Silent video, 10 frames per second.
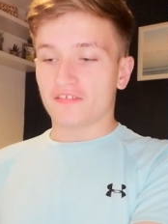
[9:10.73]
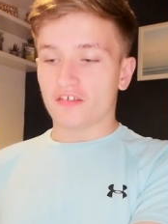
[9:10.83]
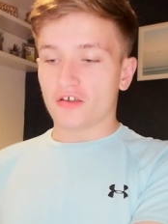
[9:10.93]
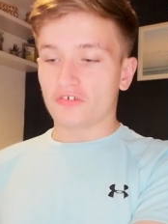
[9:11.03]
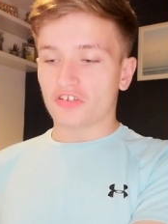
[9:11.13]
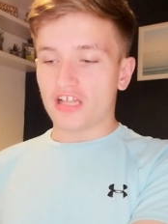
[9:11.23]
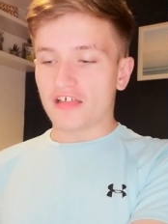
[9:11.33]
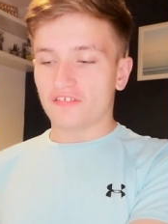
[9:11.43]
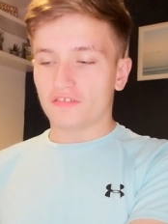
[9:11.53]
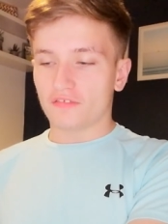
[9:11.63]
So the
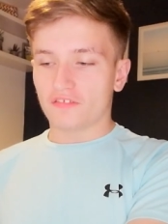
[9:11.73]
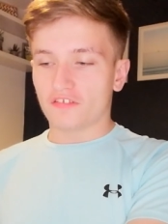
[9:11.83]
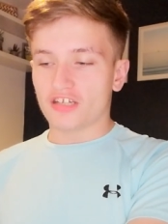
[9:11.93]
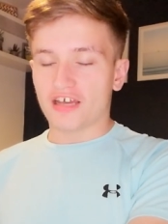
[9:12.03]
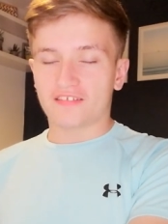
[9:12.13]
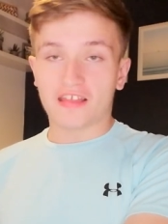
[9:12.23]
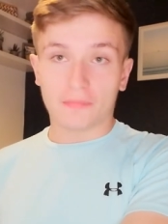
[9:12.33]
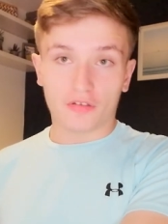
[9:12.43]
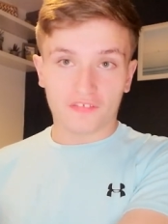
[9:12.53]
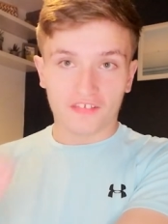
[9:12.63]
last, so the next
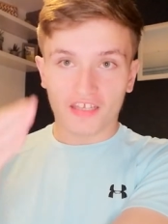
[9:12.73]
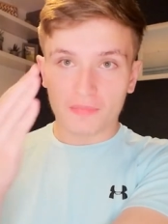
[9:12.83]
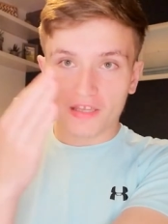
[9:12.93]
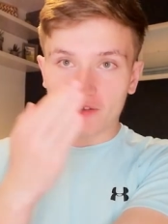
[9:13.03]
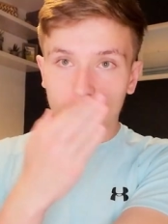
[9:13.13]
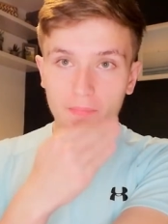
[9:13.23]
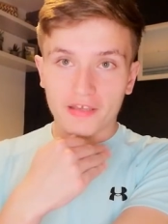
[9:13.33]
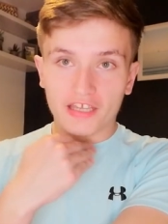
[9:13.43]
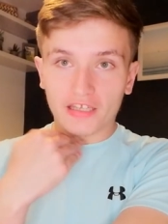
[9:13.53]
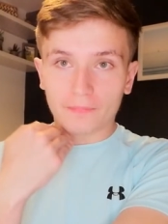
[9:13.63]
time you'll see me will
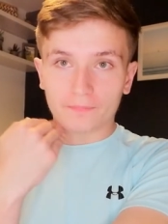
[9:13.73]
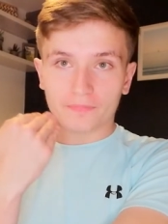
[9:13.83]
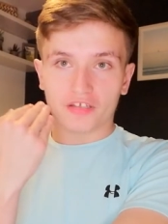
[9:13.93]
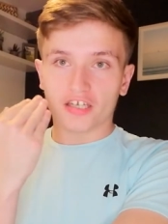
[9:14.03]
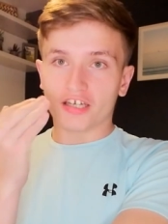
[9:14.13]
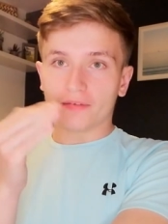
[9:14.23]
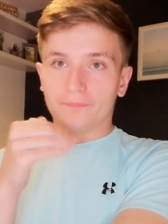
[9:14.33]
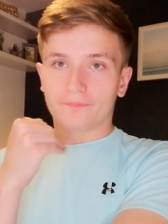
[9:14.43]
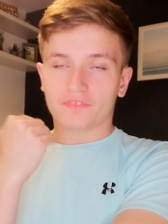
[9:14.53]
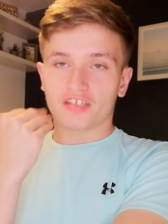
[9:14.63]
be
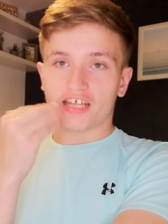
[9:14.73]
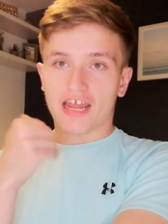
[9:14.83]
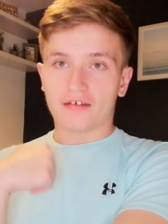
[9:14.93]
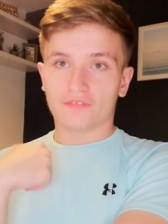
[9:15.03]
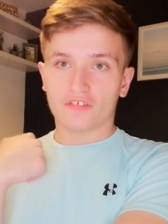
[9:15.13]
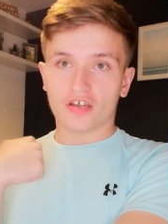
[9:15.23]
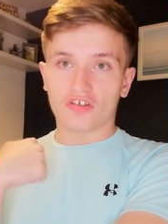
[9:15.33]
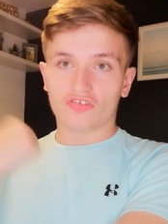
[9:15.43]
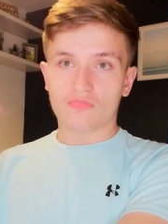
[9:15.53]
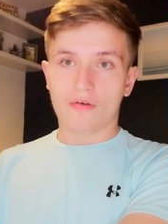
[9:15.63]
um, the day
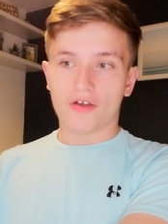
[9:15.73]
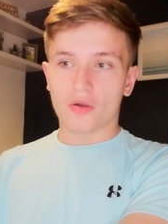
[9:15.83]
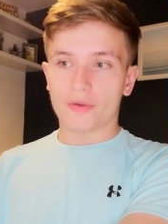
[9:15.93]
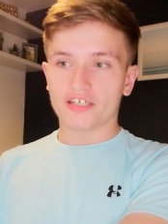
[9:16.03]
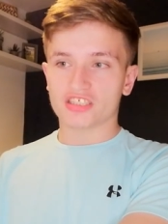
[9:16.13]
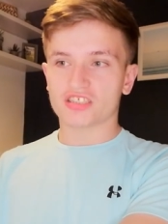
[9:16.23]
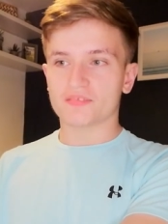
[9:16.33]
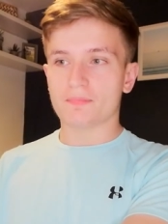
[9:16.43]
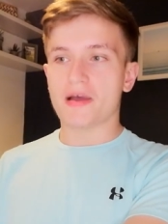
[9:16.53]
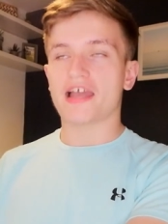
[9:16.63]
after tomorrow,
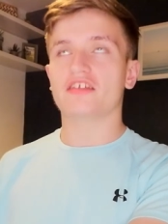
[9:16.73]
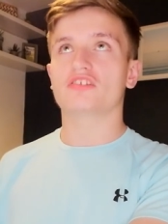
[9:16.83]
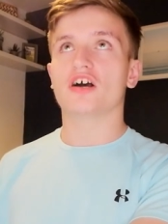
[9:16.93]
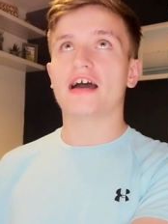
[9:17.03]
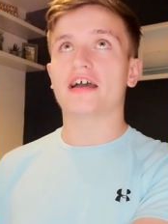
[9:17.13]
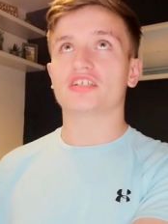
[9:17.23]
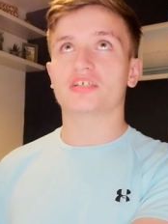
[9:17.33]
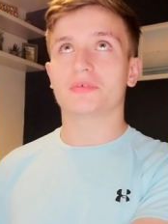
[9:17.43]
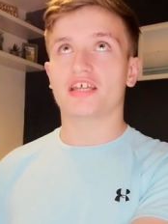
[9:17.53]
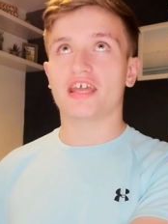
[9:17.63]
which might not
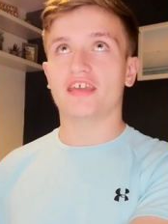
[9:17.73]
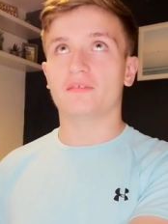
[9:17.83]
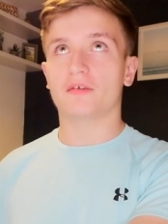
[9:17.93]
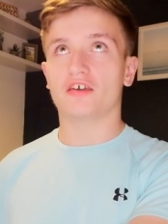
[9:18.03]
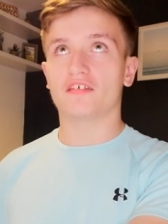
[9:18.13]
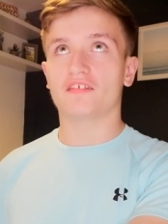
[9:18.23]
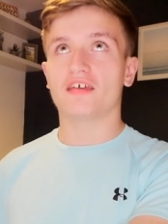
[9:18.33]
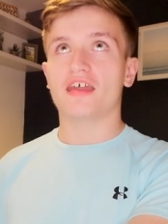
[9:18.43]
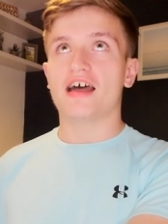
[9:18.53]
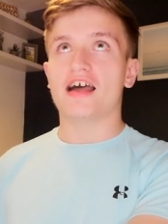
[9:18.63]
actually be the case because
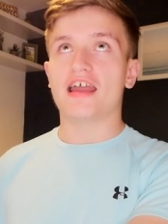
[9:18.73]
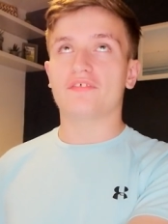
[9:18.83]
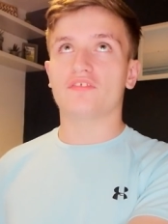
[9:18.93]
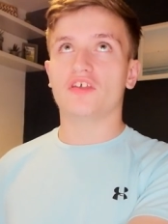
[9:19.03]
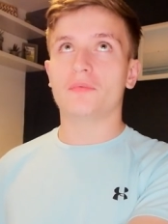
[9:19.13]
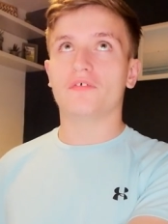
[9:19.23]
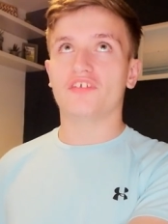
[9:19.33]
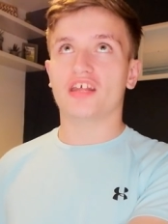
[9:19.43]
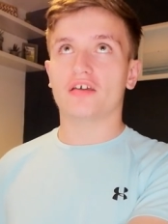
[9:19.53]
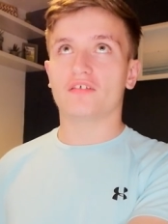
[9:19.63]
I have two more
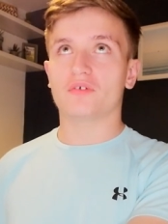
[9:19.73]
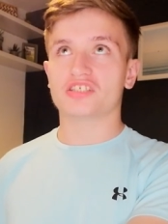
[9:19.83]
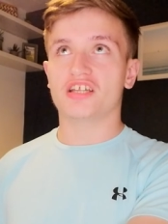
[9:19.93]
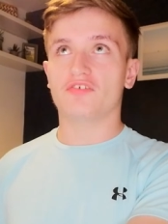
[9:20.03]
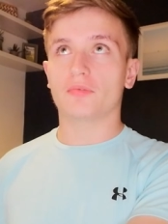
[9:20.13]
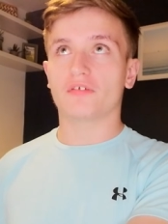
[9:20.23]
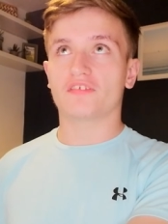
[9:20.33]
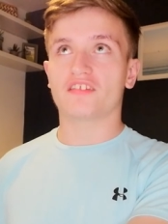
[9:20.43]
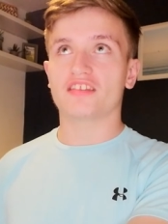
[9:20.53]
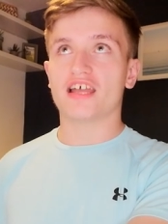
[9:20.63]
videos which I need to upload
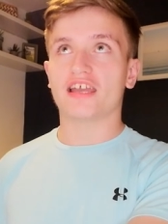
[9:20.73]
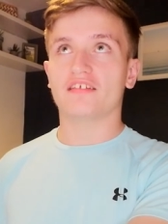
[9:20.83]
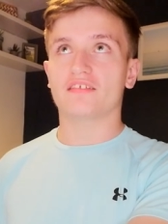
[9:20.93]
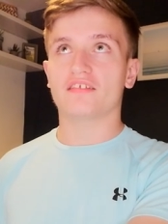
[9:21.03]
tonight.